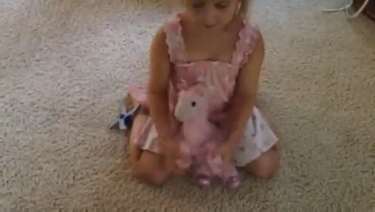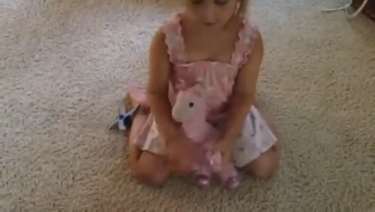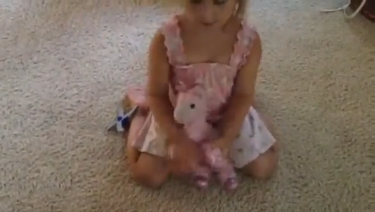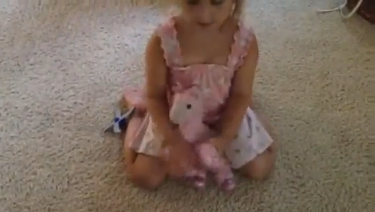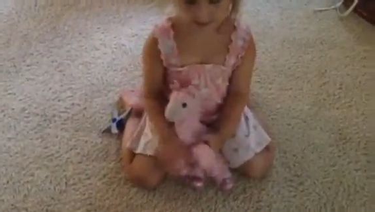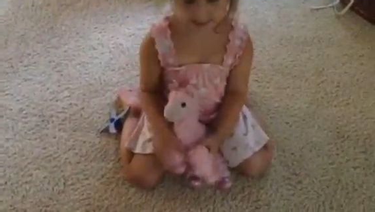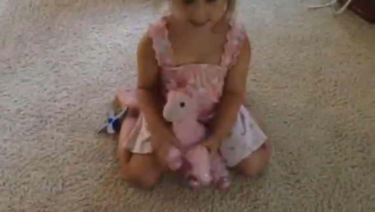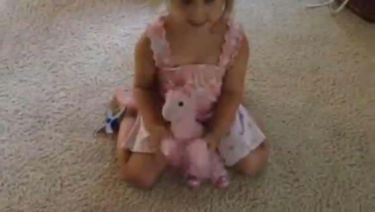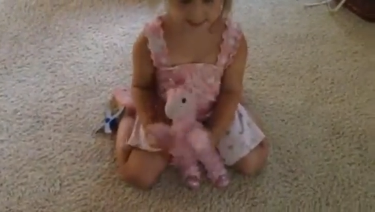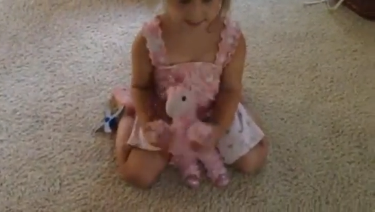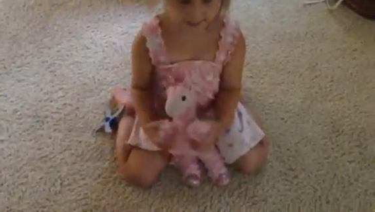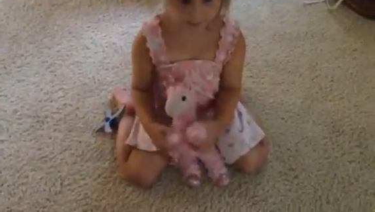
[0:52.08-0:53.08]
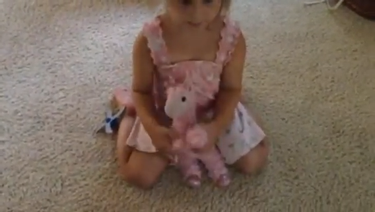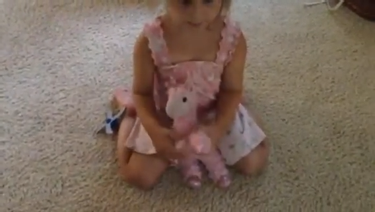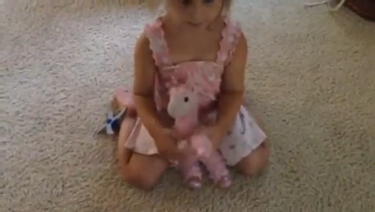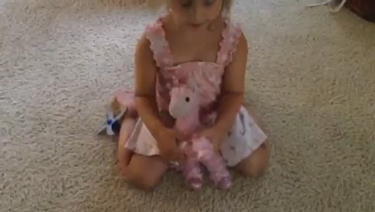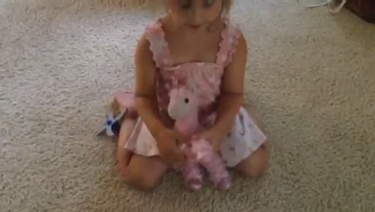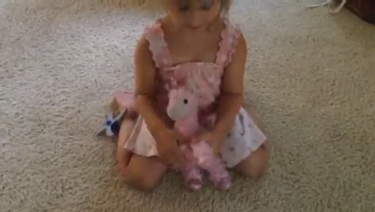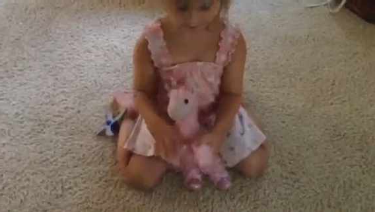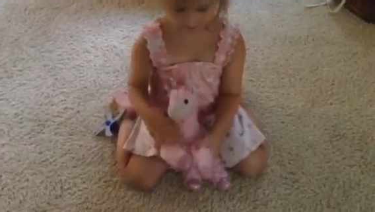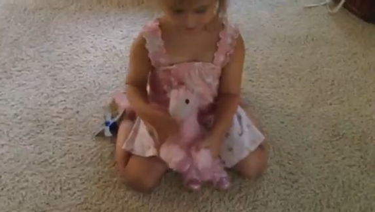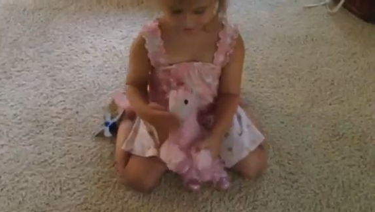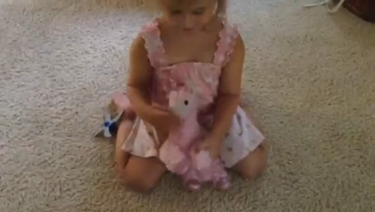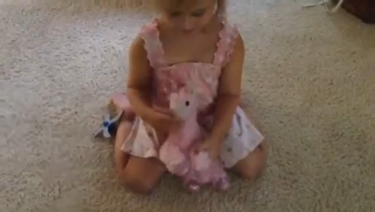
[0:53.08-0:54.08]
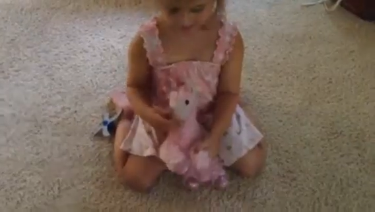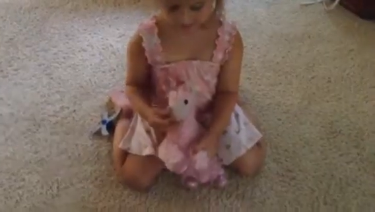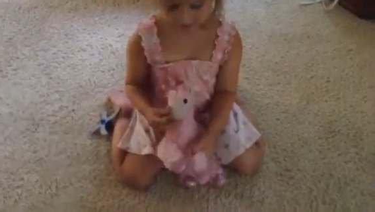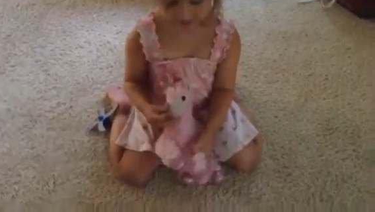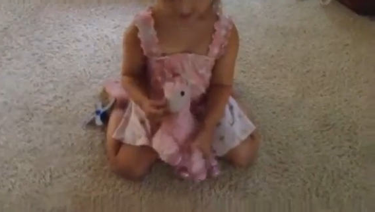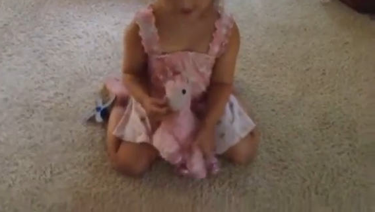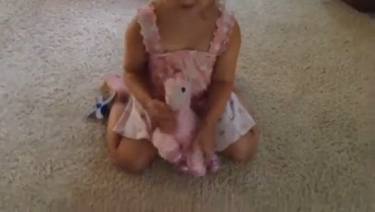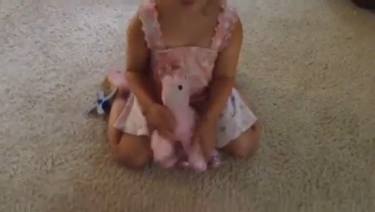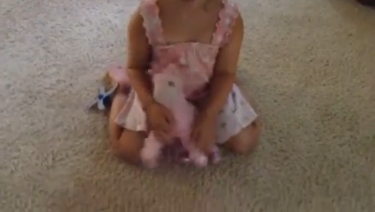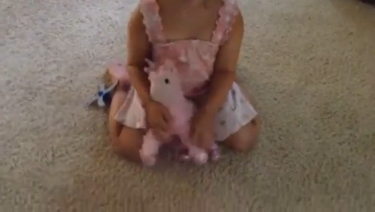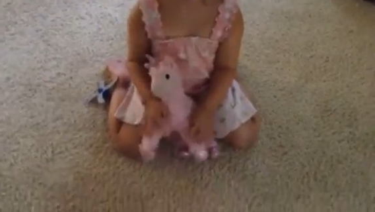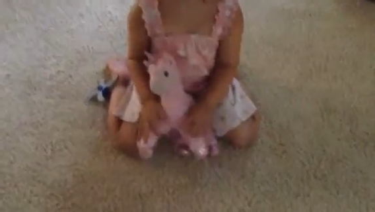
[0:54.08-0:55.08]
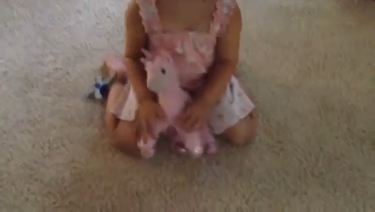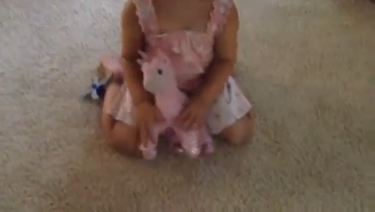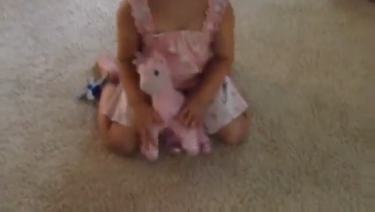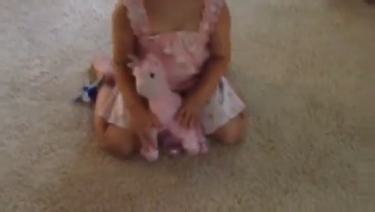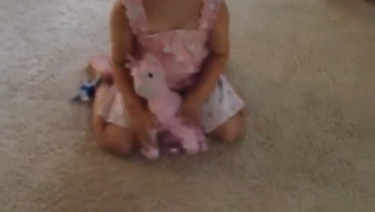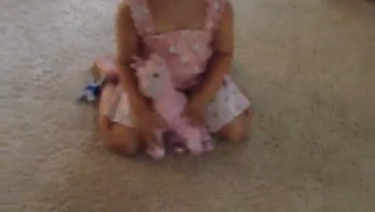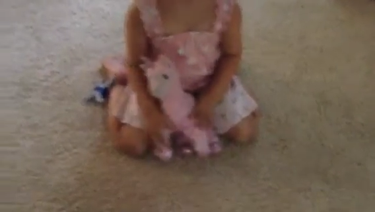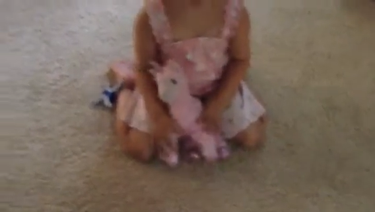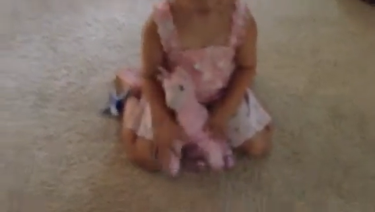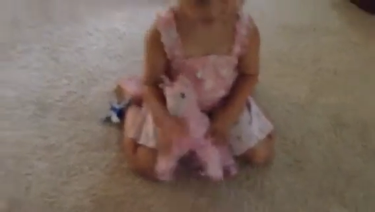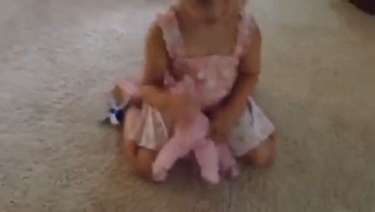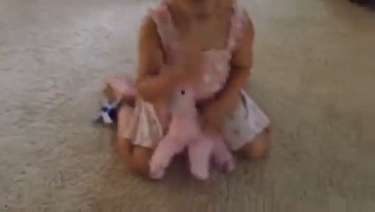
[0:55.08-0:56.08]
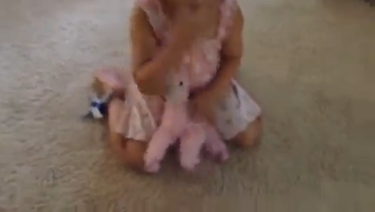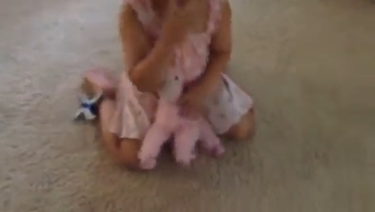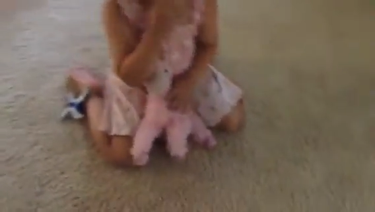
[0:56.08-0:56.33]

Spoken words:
[unreadable: no face in view]